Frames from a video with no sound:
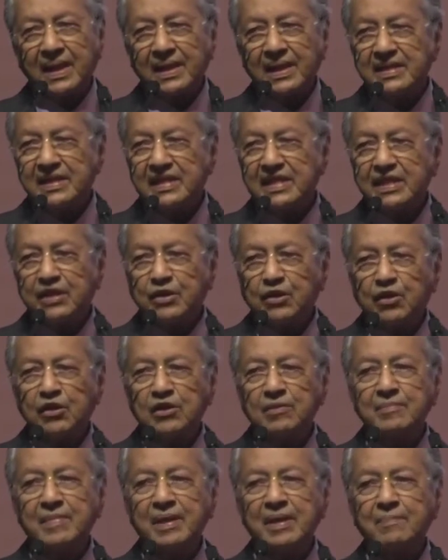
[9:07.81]
the
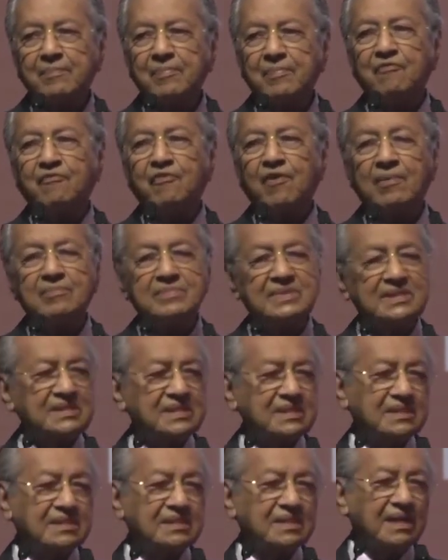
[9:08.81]
economic
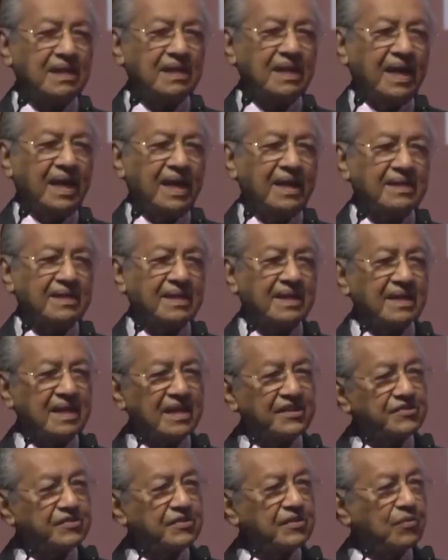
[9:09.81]
performance and the
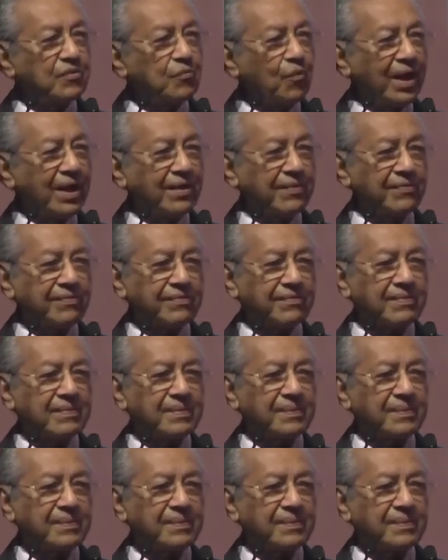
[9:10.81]
national wealth.